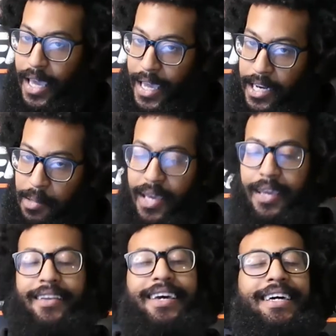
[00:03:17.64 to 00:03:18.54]

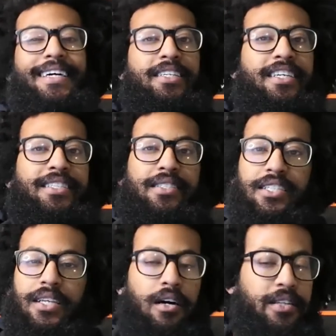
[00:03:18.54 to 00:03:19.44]
handyman is
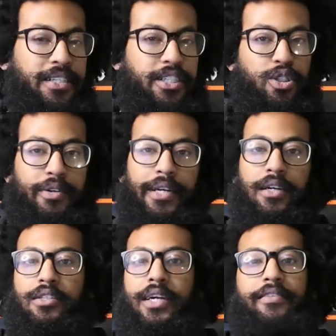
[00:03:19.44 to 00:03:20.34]
just on this
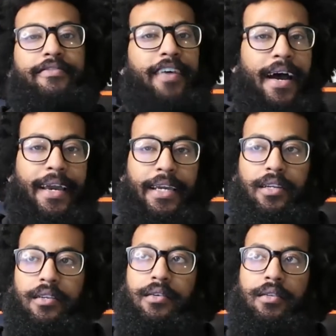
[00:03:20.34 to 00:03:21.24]
trail trying to
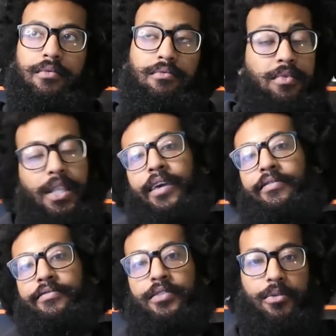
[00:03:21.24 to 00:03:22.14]
find
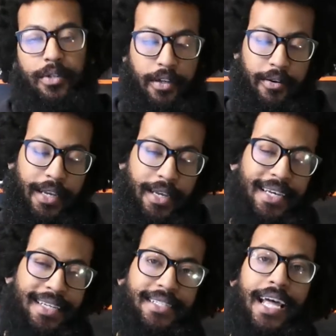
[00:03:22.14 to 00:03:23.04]
life to a degree,
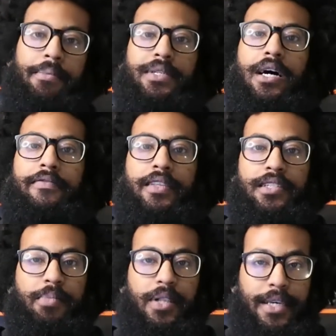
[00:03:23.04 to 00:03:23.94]
stops off in
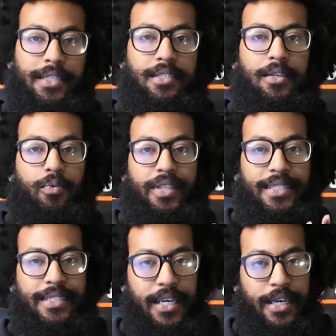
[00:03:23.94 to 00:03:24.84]
this place with
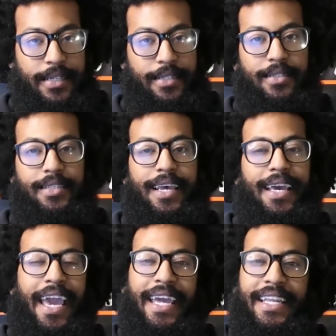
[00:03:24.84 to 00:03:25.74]
these nuns.
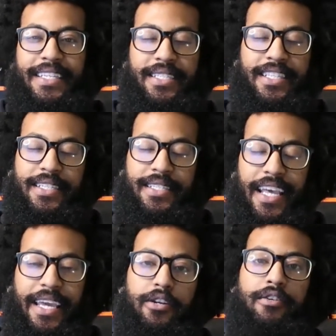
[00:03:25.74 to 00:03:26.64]
And it's
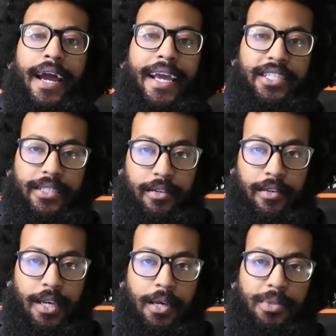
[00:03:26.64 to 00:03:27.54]
this
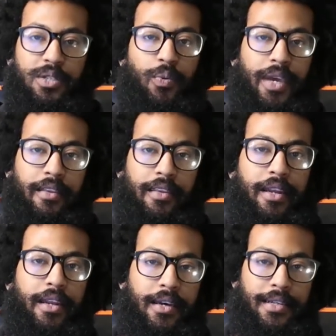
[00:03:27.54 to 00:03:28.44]
interaction between the
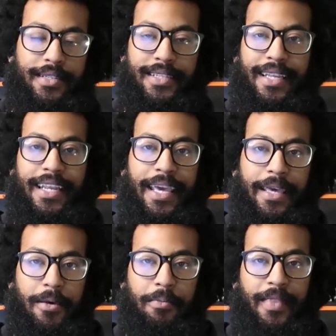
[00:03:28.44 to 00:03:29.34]
nuns and
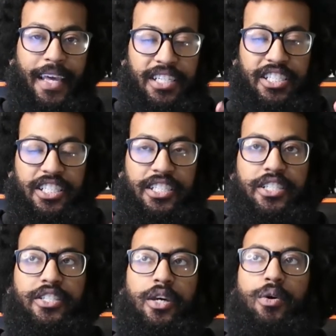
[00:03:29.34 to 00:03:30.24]
him that is
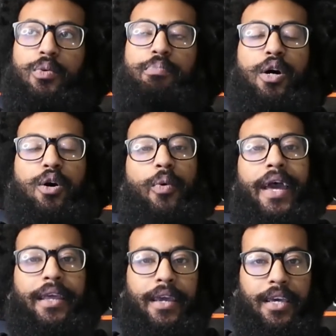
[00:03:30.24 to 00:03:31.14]
just so
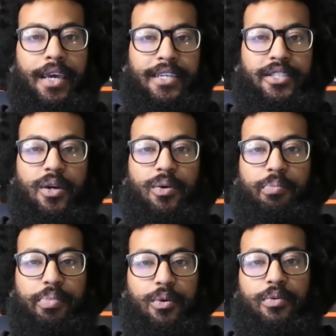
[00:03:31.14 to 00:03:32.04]
poetic, so
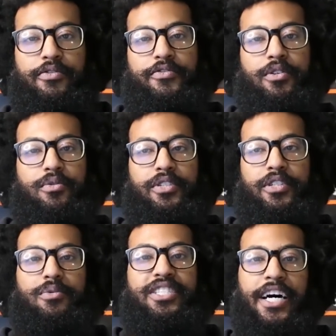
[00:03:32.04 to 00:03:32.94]
beautiful,
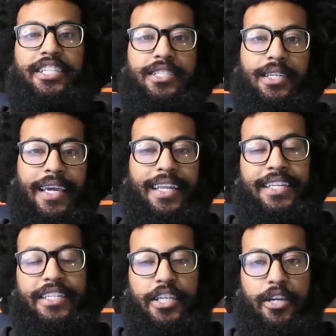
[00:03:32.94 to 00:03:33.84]
so touching and
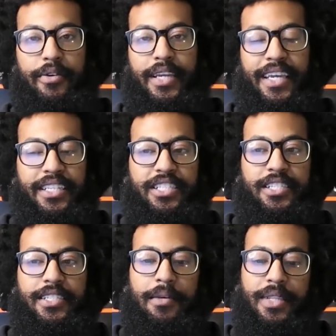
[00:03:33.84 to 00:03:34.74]
endearing. And it's
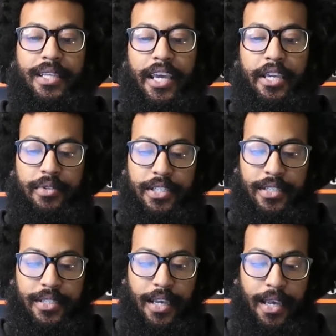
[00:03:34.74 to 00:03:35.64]
just something that you
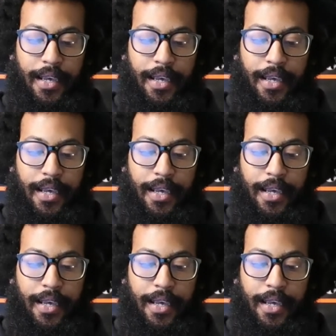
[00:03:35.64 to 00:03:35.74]
just